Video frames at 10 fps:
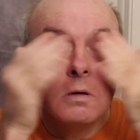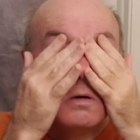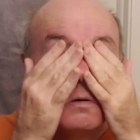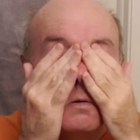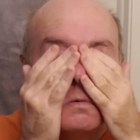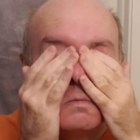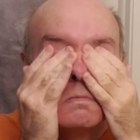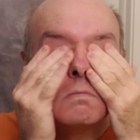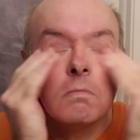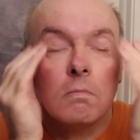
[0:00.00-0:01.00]

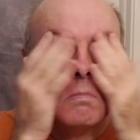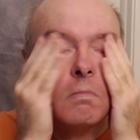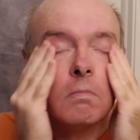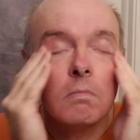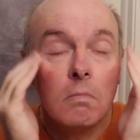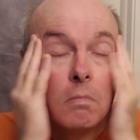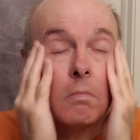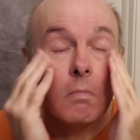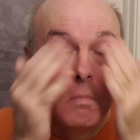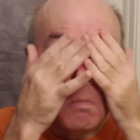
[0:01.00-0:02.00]

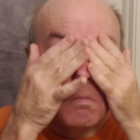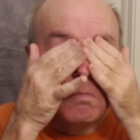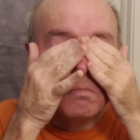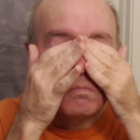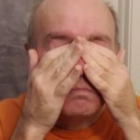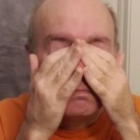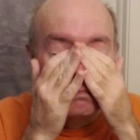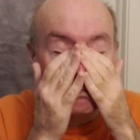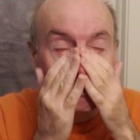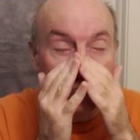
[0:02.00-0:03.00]

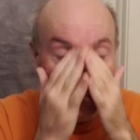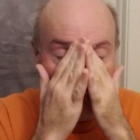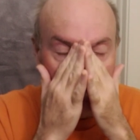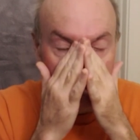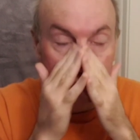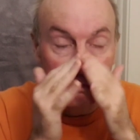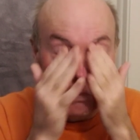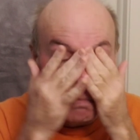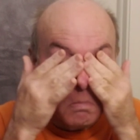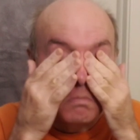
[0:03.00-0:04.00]

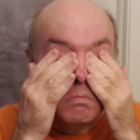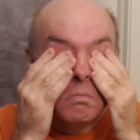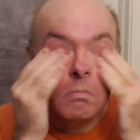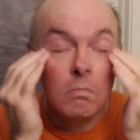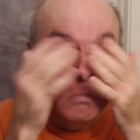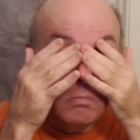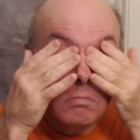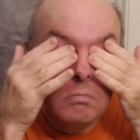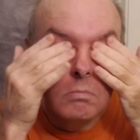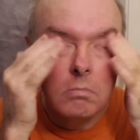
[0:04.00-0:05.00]

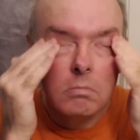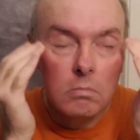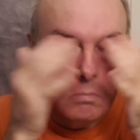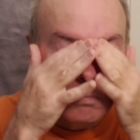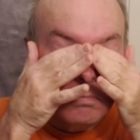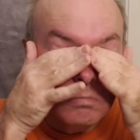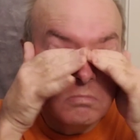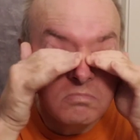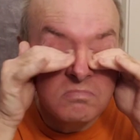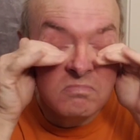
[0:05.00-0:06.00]

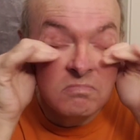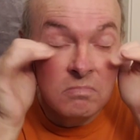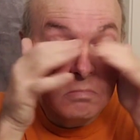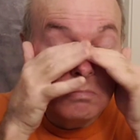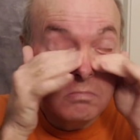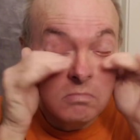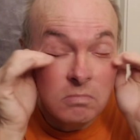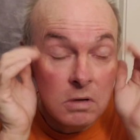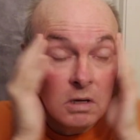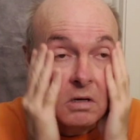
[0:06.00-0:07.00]

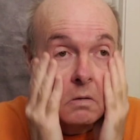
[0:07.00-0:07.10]
No one is speaking in this clip.